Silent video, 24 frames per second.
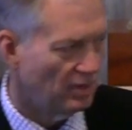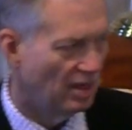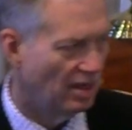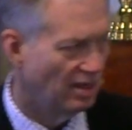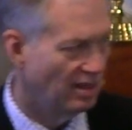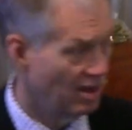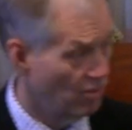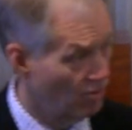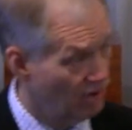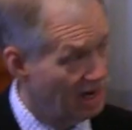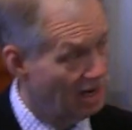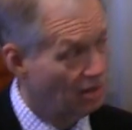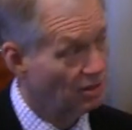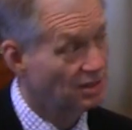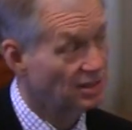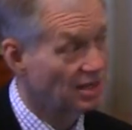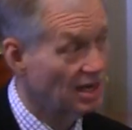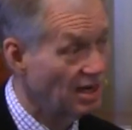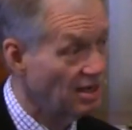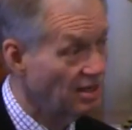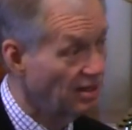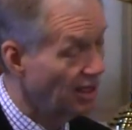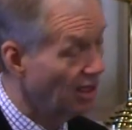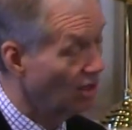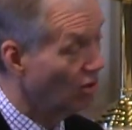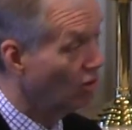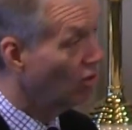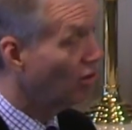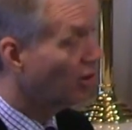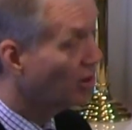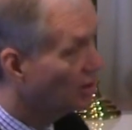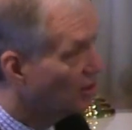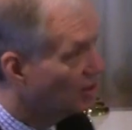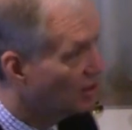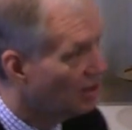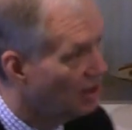They went outside and they
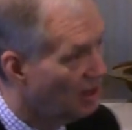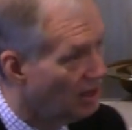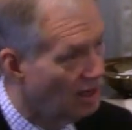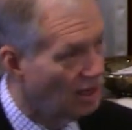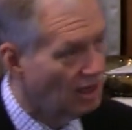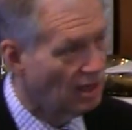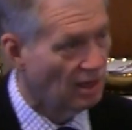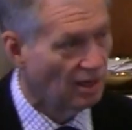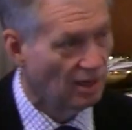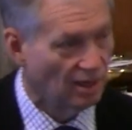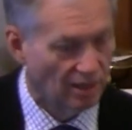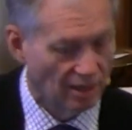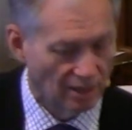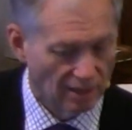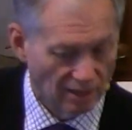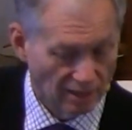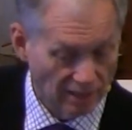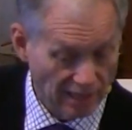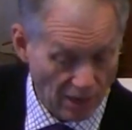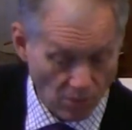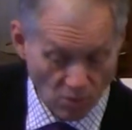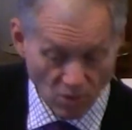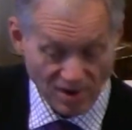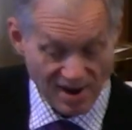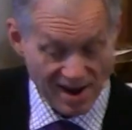looked, and they were